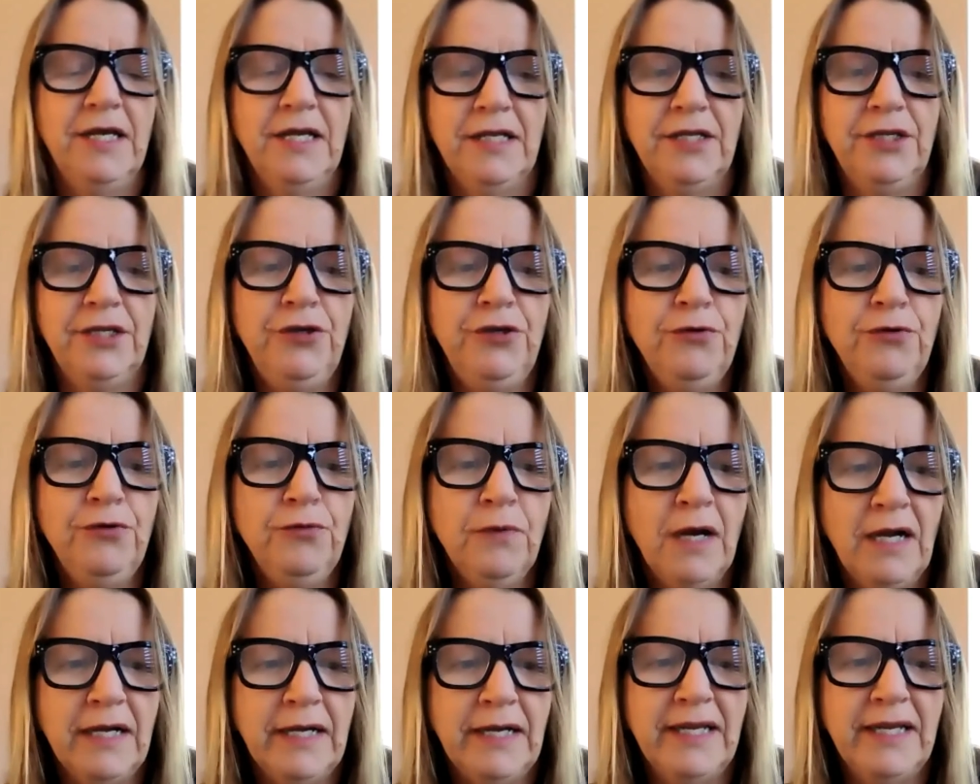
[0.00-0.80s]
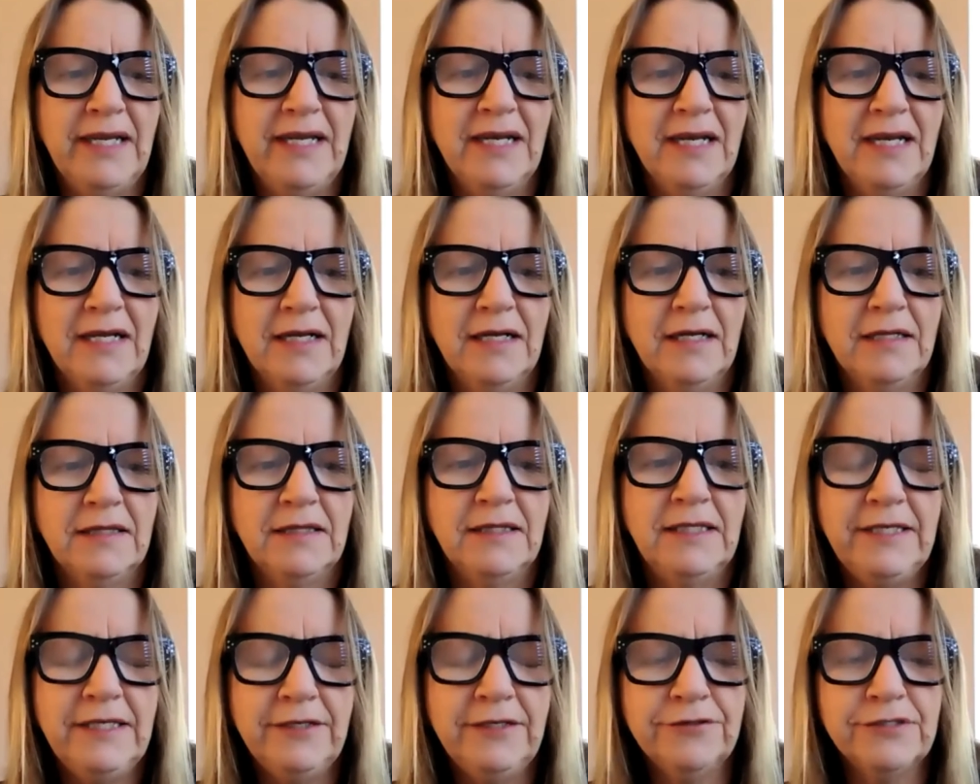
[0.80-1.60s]
You write,
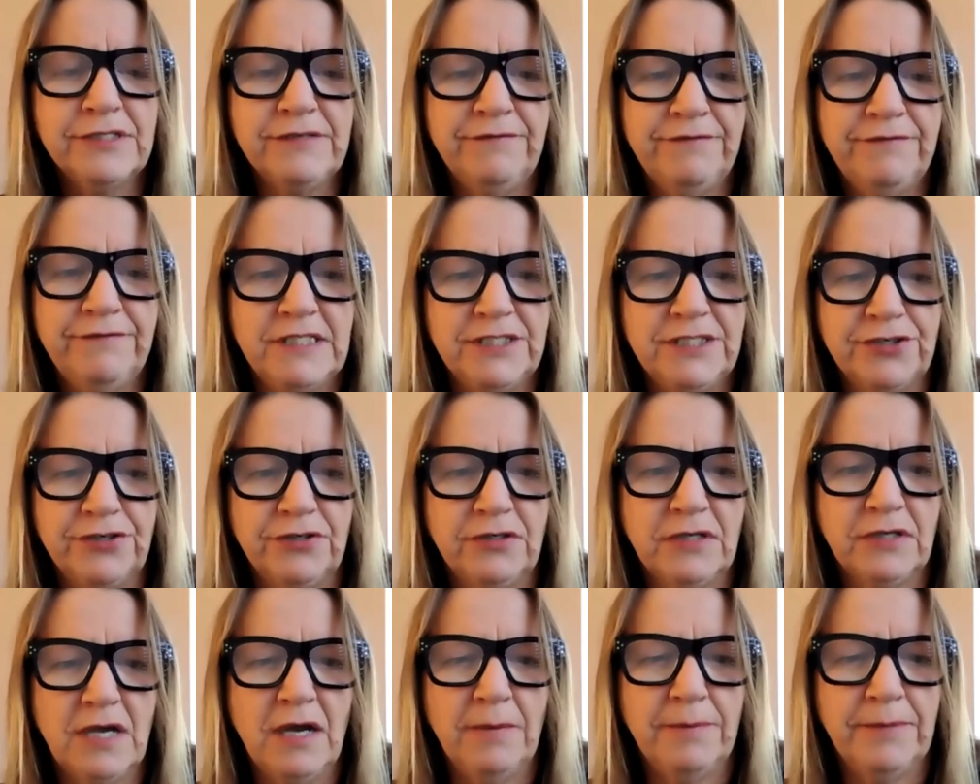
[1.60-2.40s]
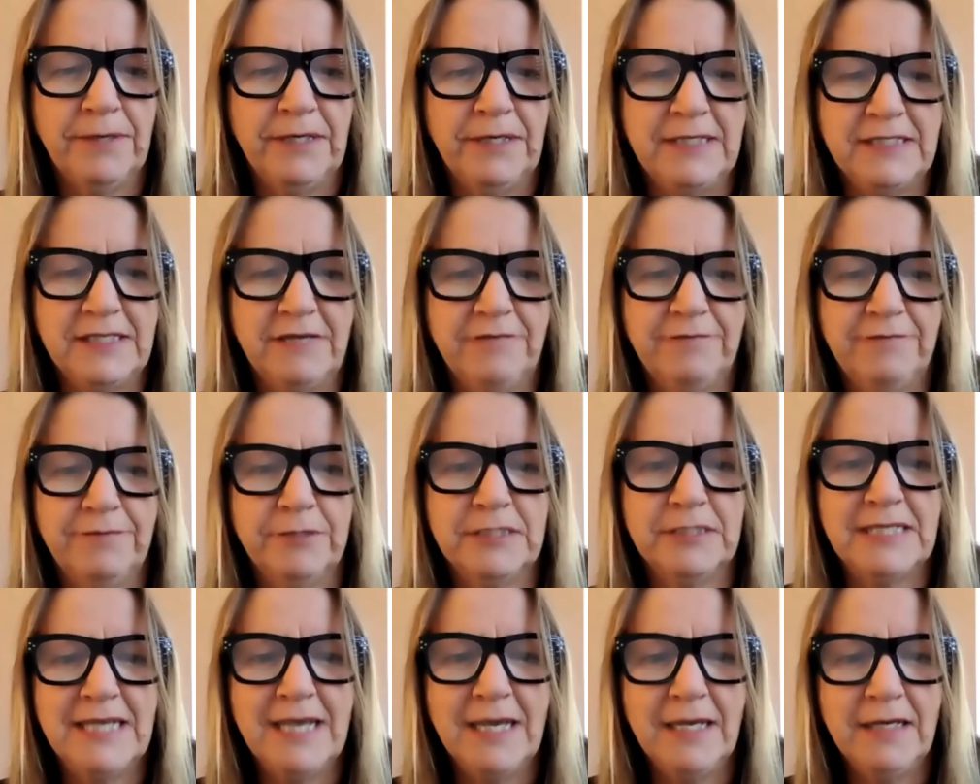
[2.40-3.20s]
leaders of digital companies have
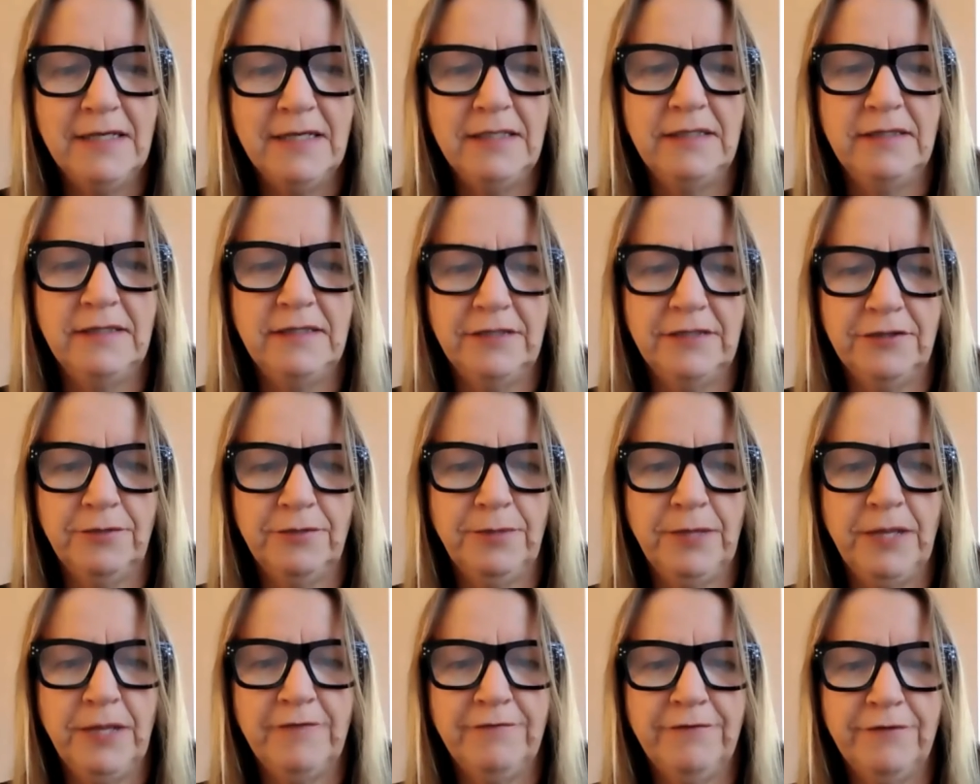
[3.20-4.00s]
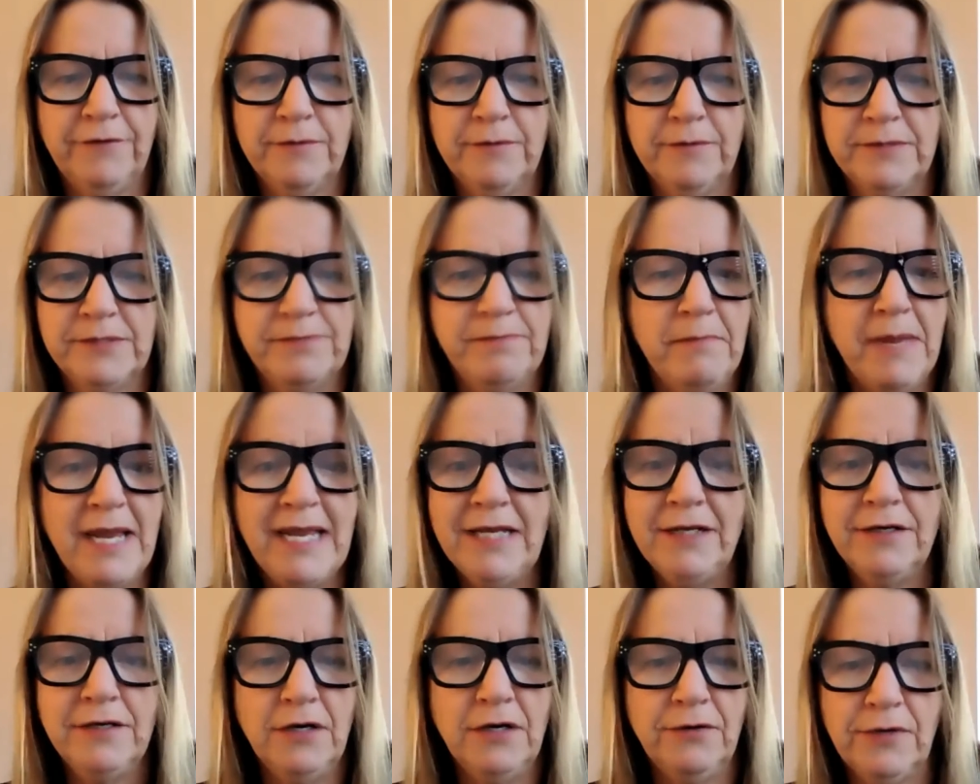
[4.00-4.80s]
pretended that their platforms
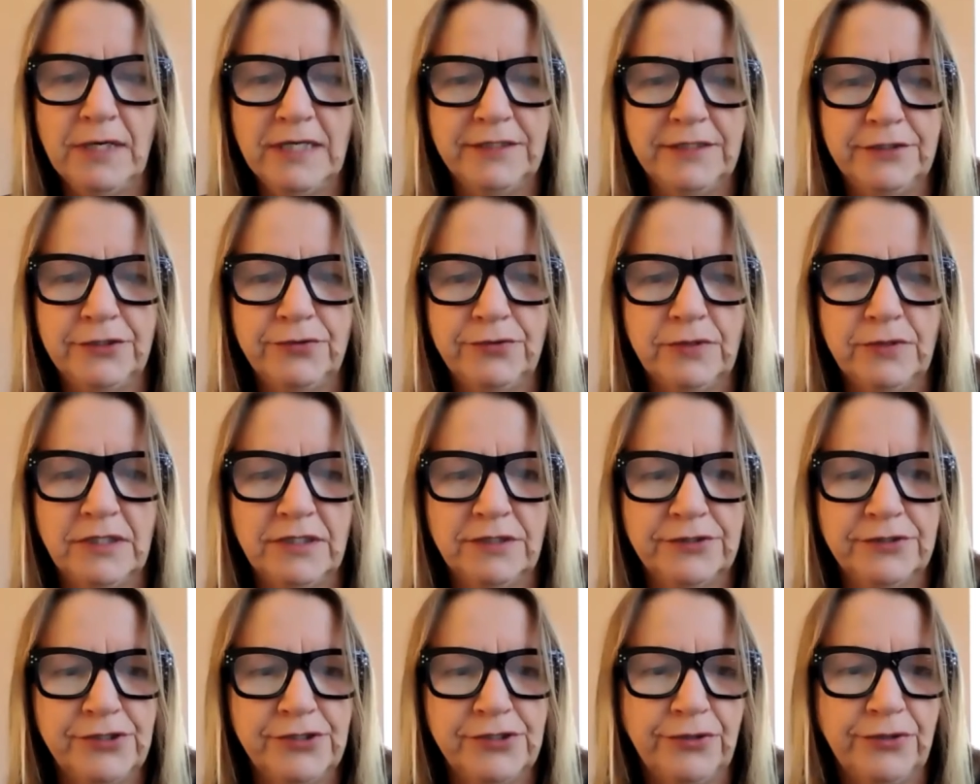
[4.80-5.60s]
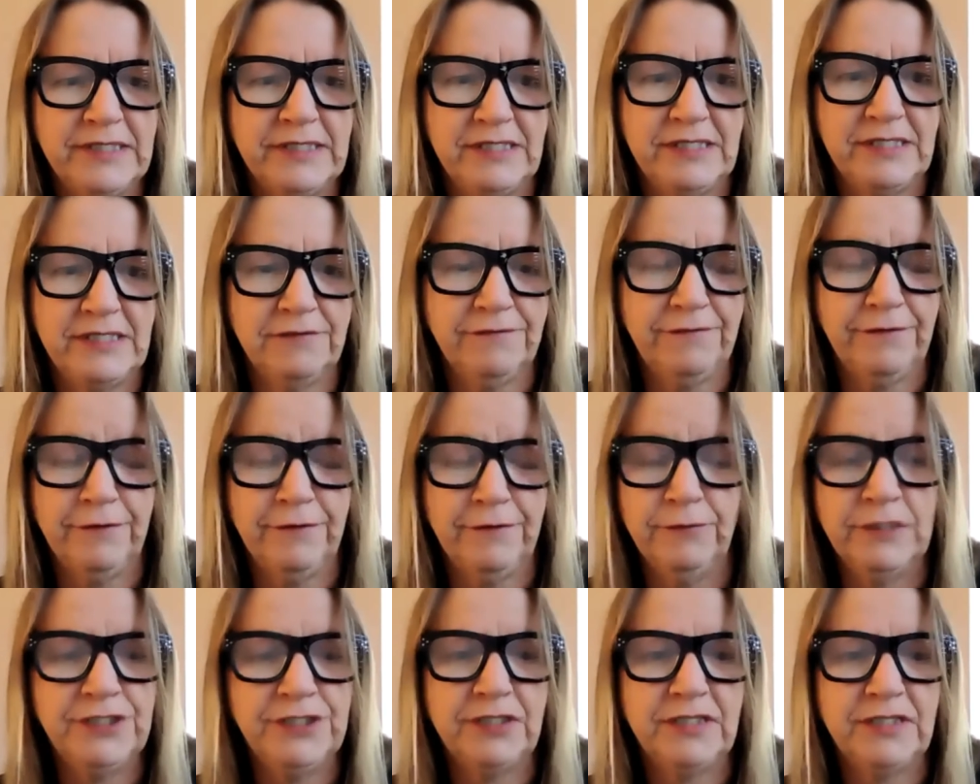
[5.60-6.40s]
make no editorial choices for
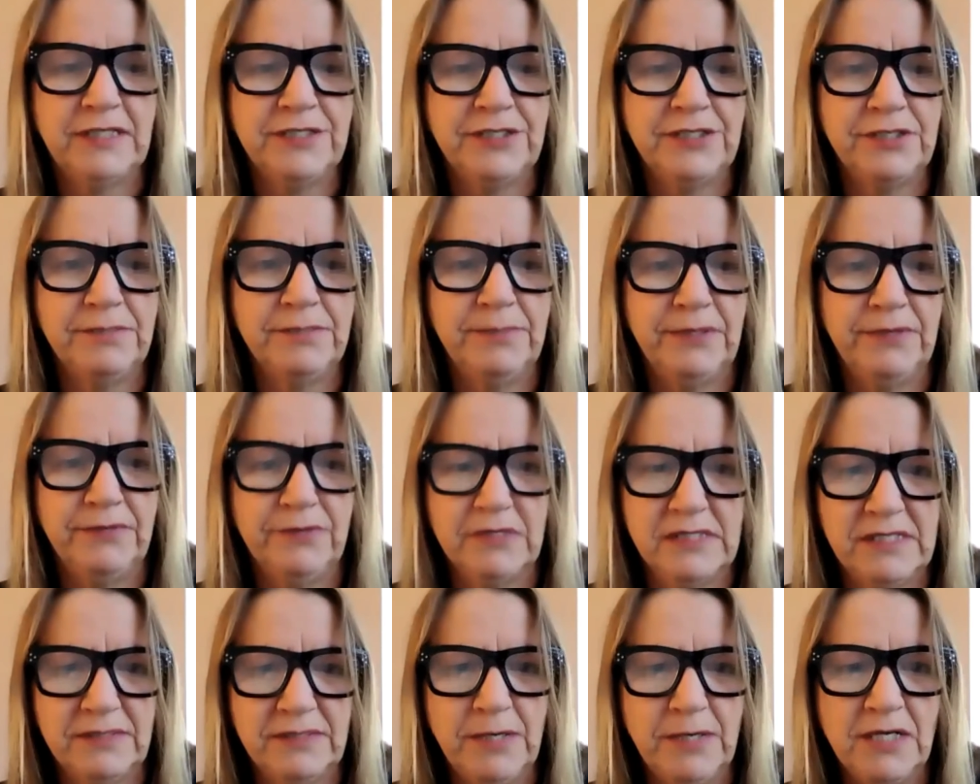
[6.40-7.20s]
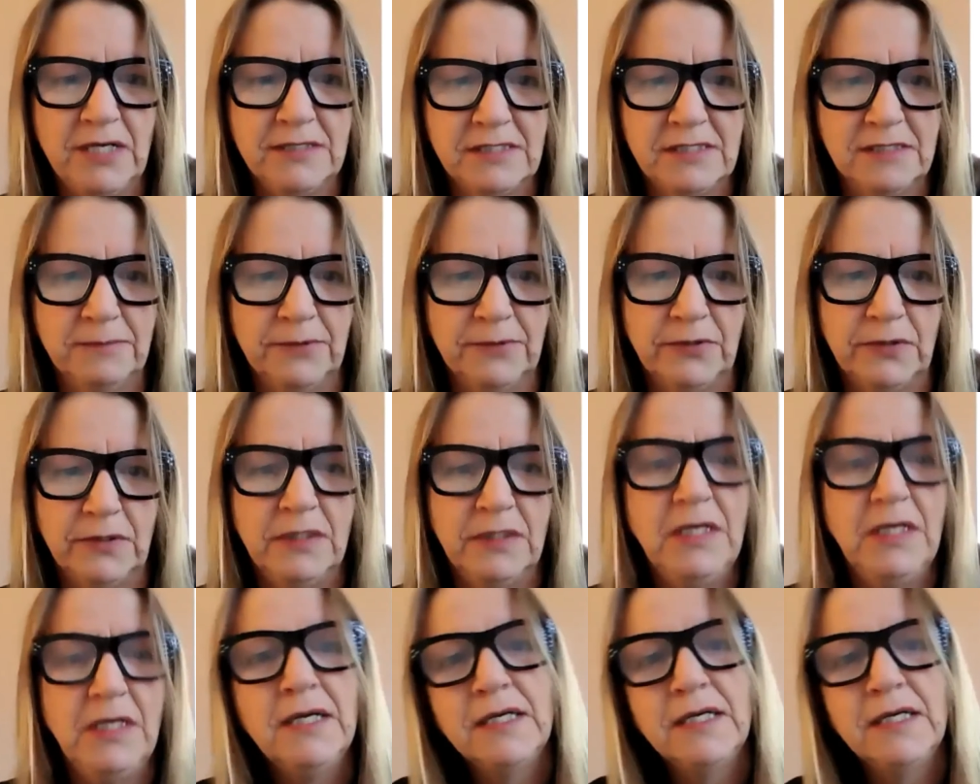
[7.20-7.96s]
which they should be responsible,